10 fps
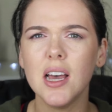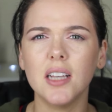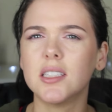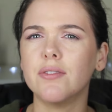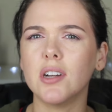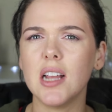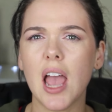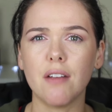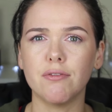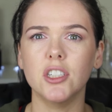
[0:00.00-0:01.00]
It's a very
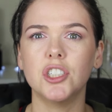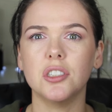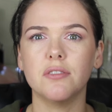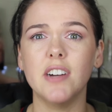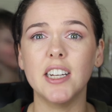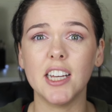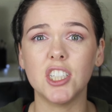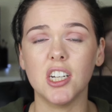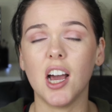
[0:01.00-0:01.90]
average foundation.